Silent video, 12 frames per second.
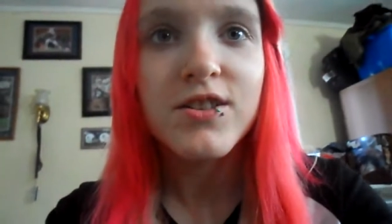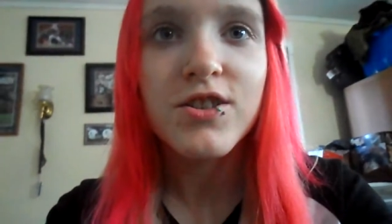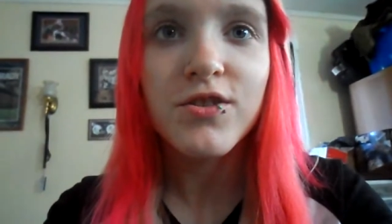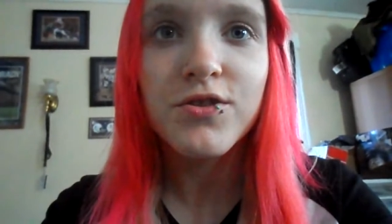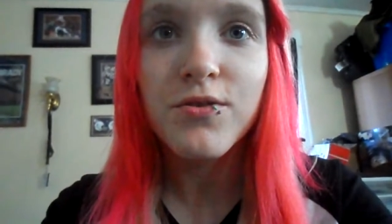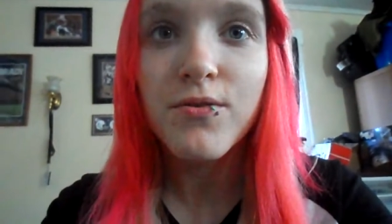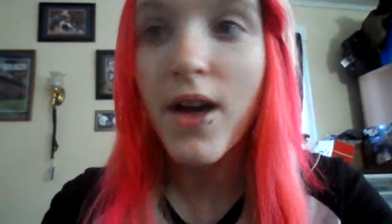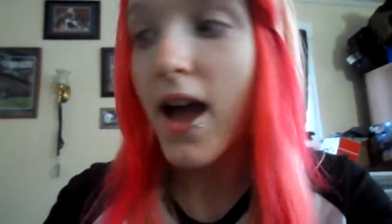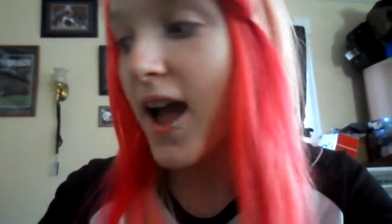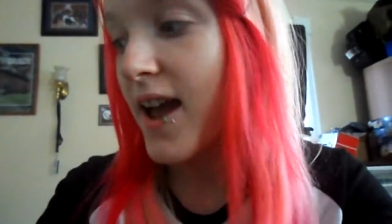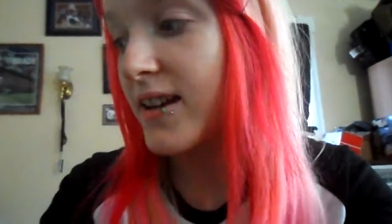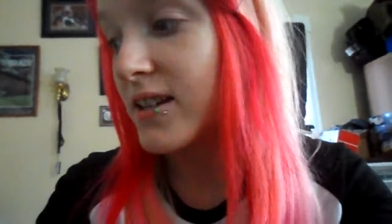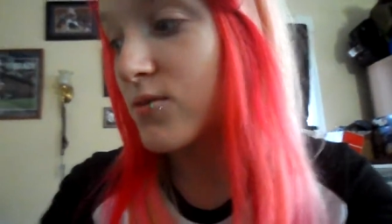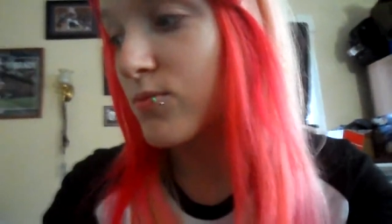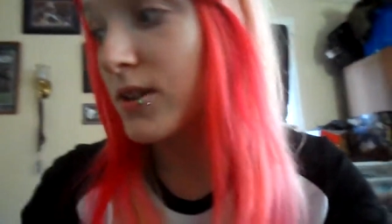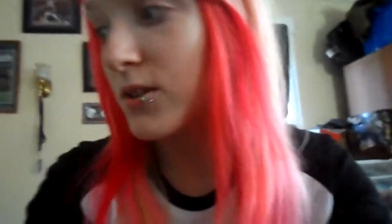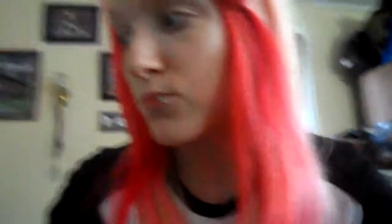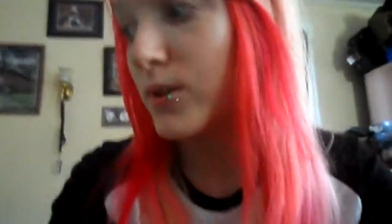And she'll do that, and
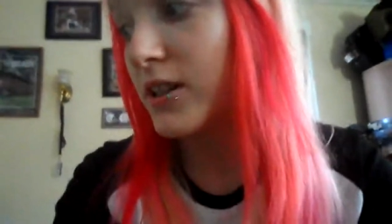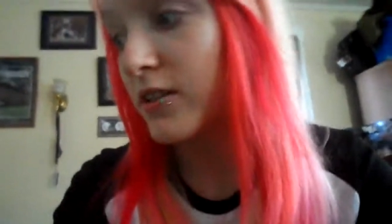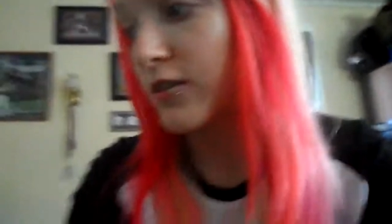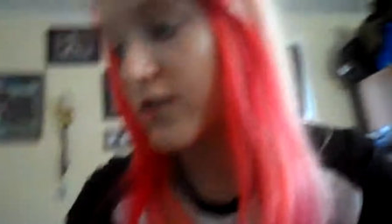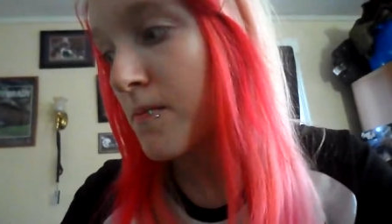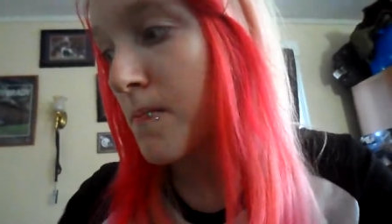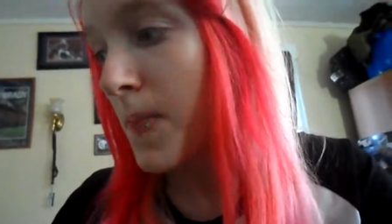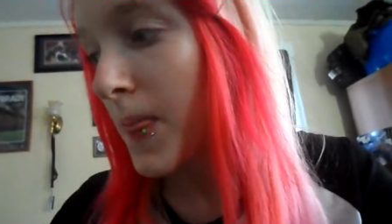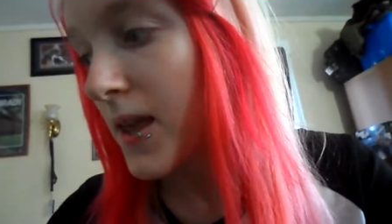it's really weird.